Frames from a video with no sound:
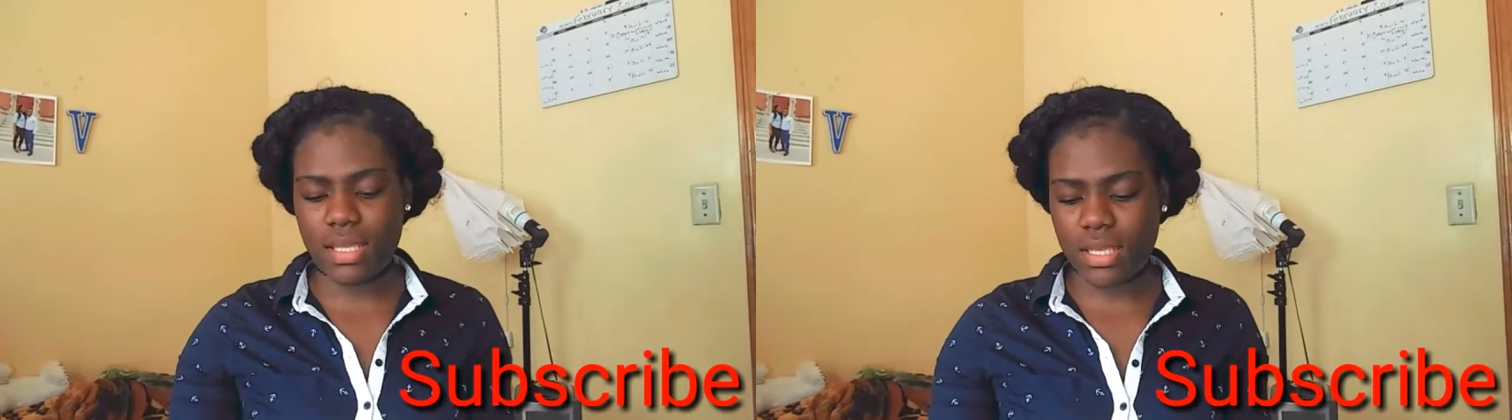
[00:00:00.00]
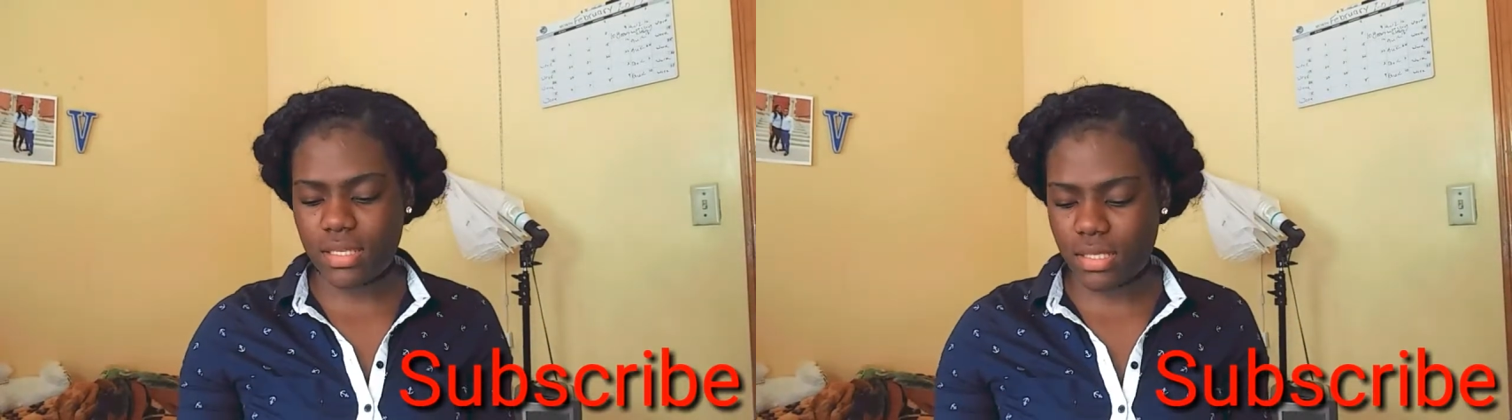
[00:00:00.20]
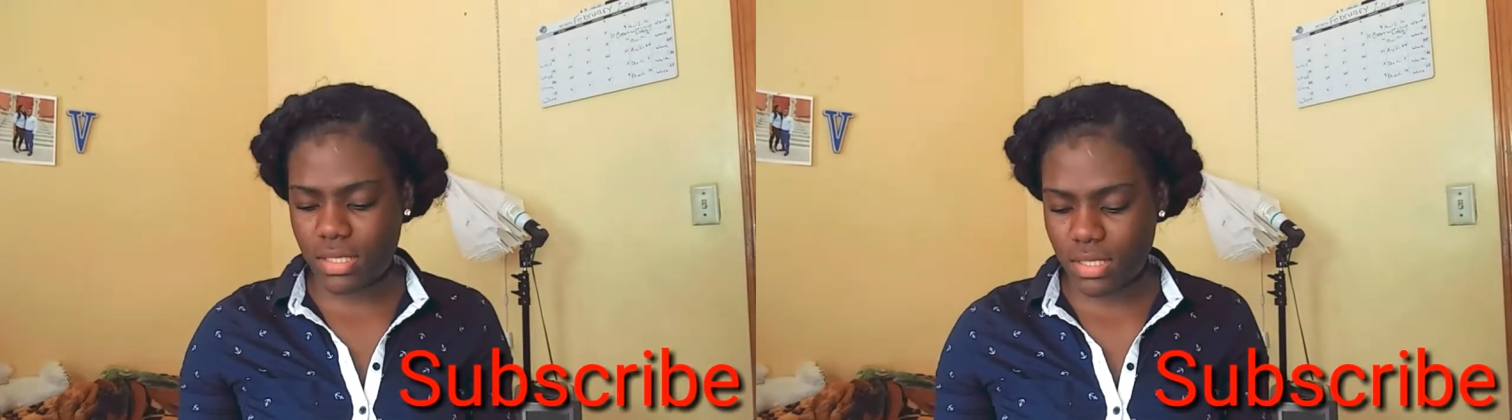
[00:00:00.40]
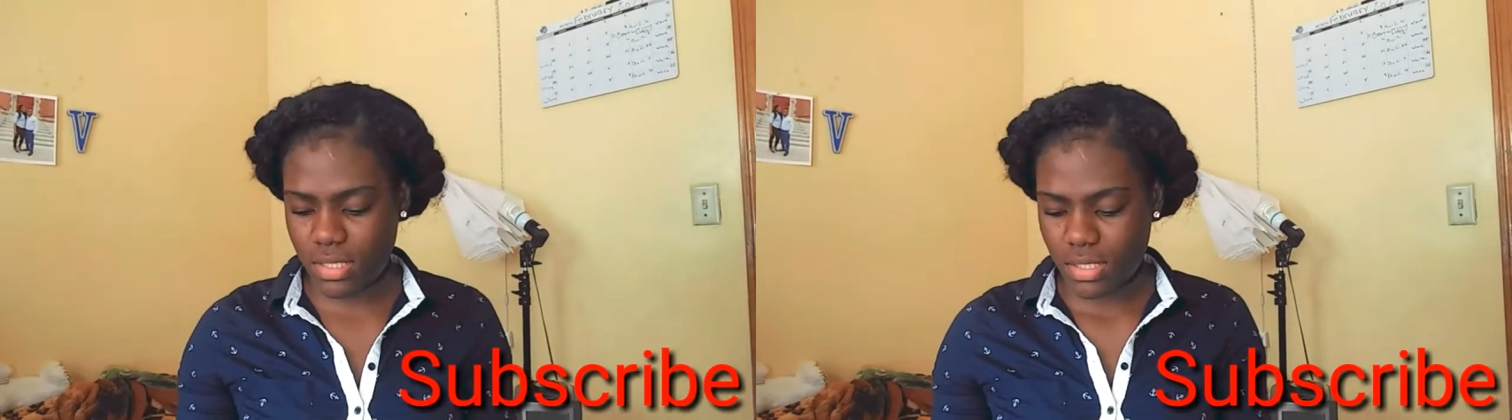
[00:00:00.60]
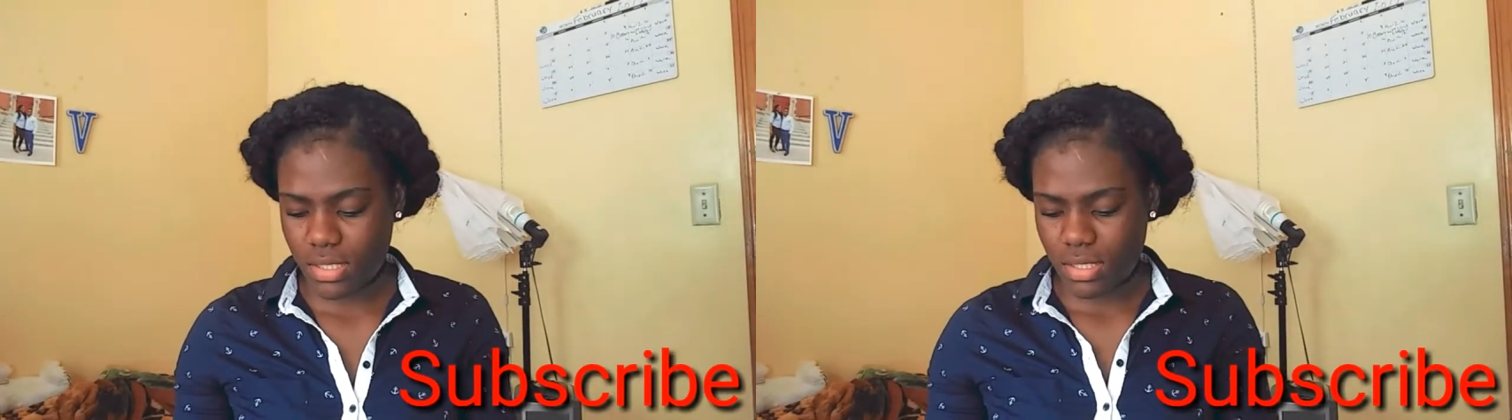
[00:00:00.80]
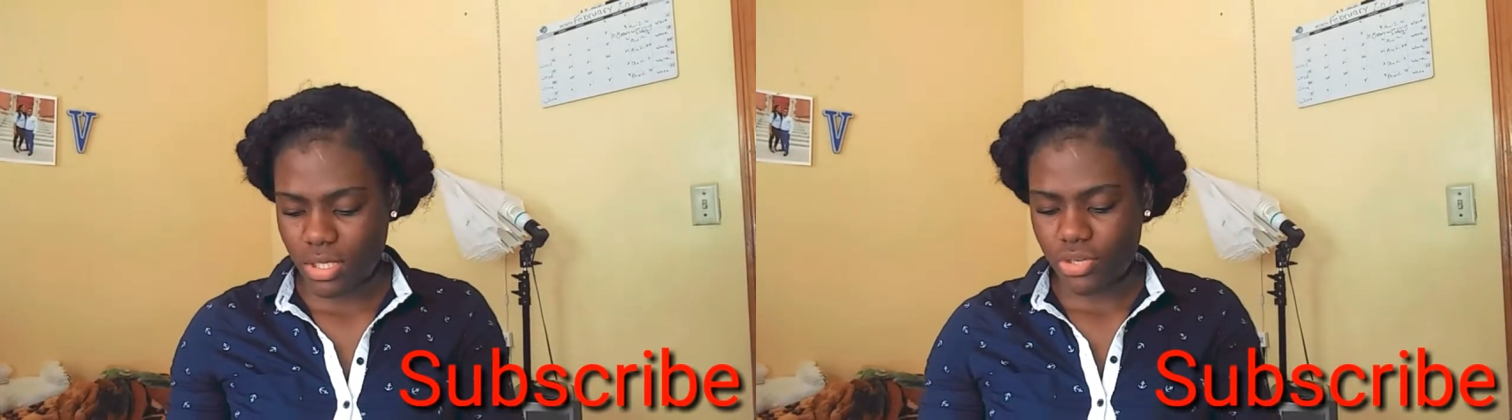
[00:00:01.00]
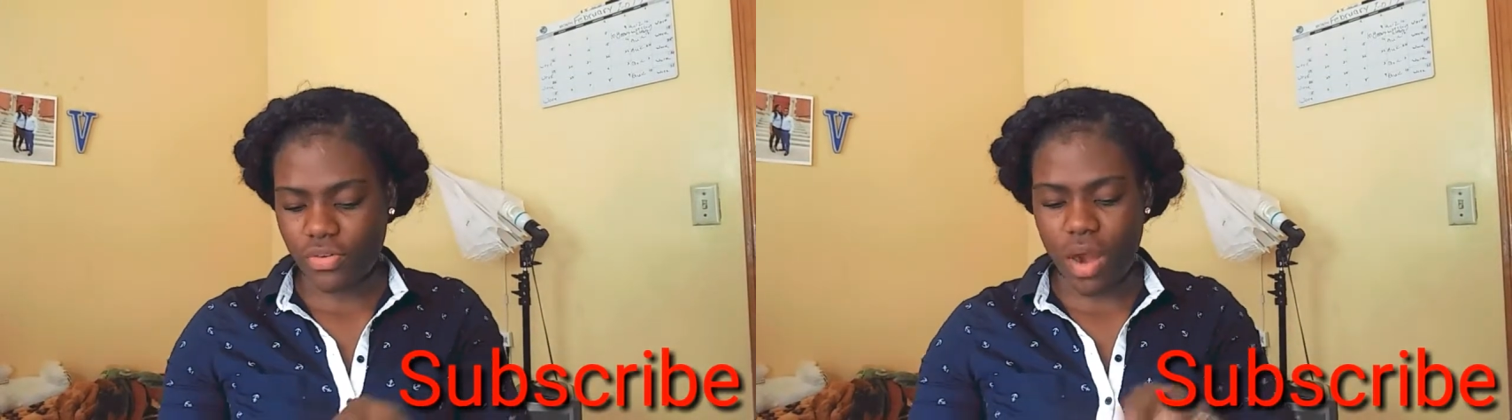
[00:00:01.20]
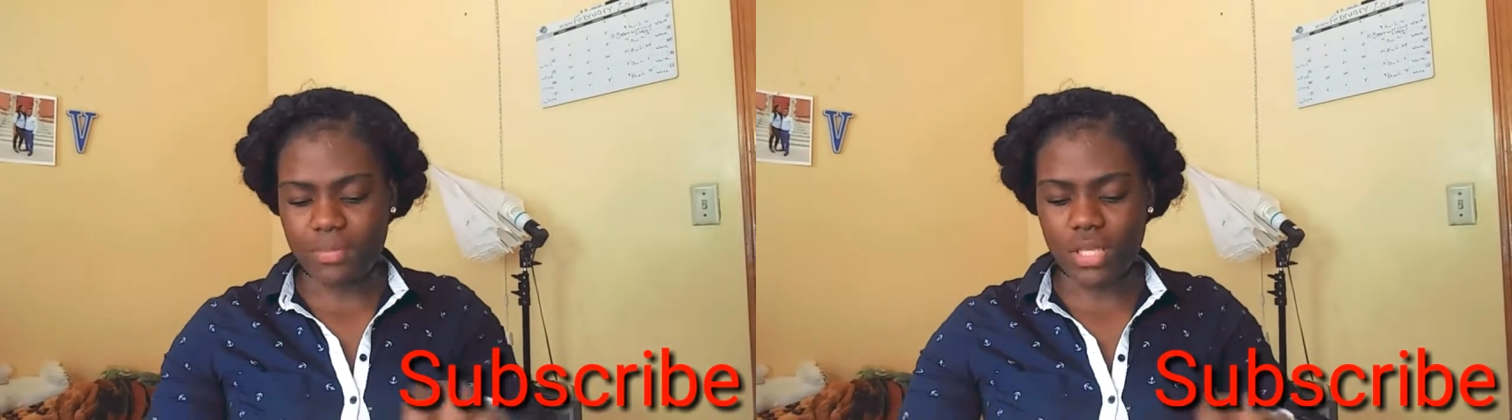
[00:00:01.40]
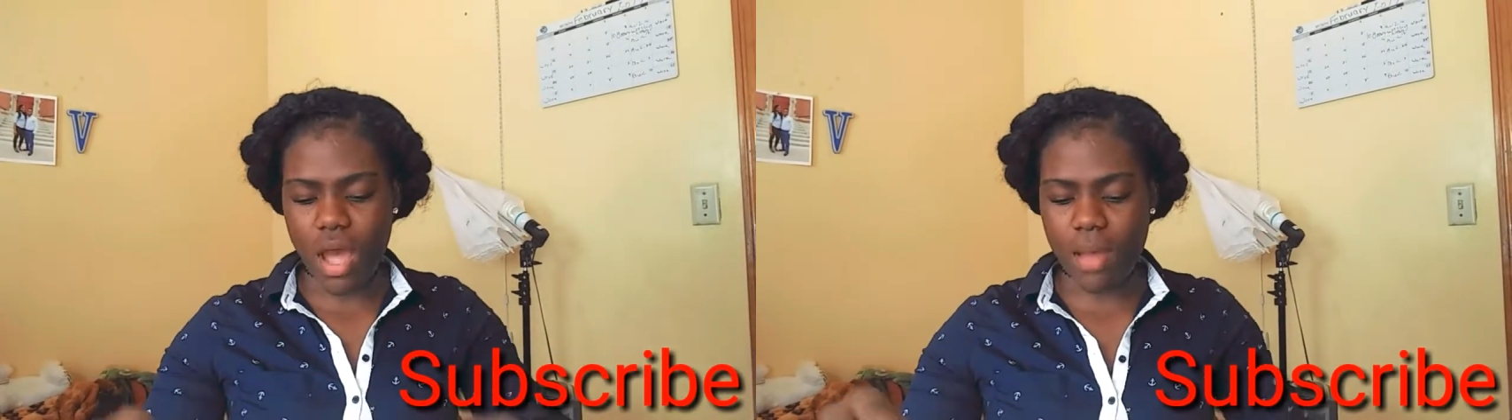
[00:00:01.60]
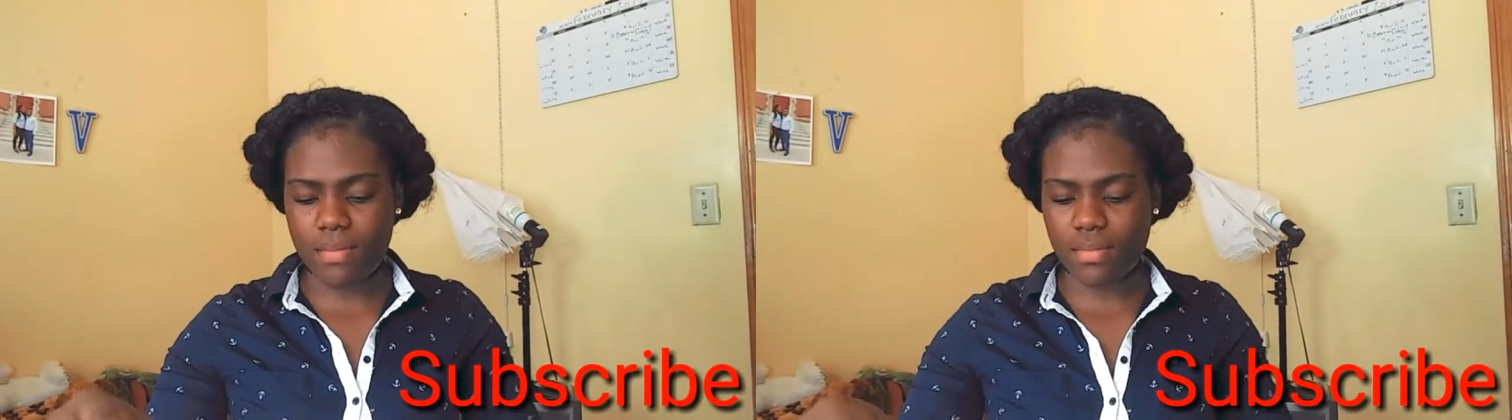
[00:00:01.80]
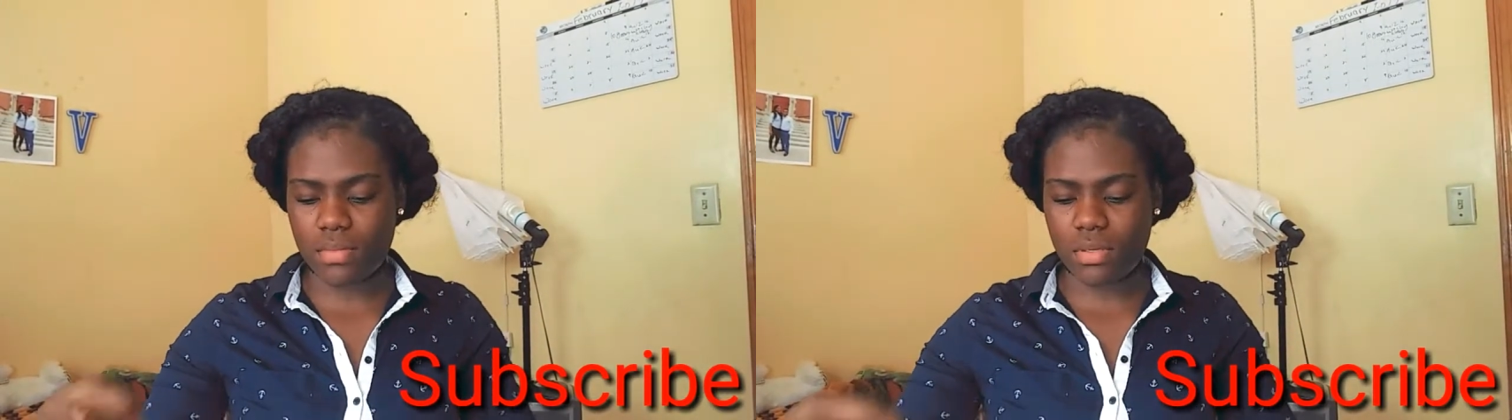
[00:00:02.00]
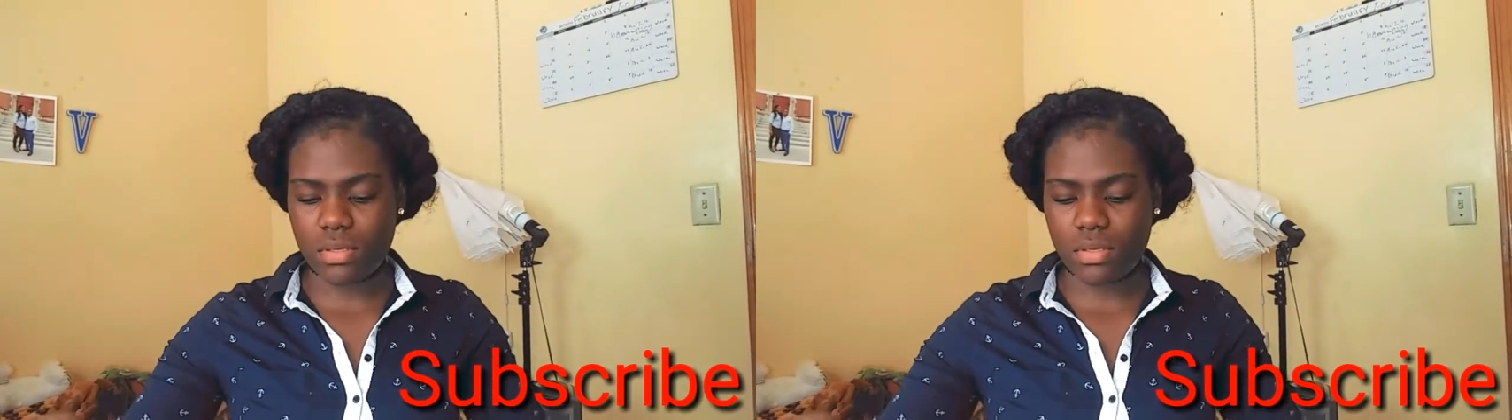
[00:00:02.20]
this crop top.